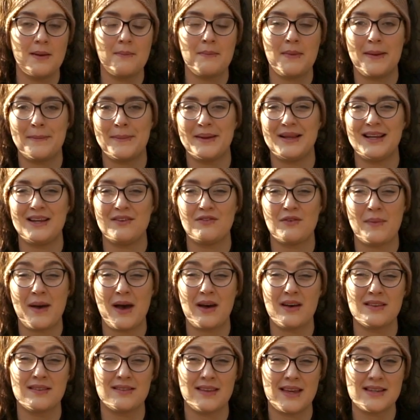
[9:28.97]
Maybe leave
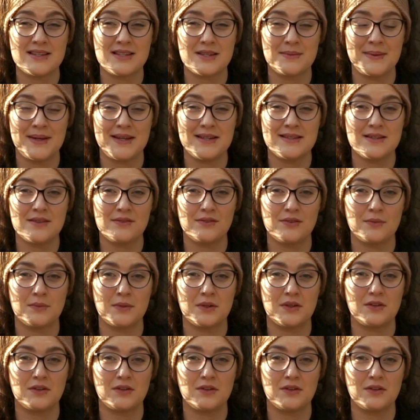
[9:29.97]
about 1 centimeter from the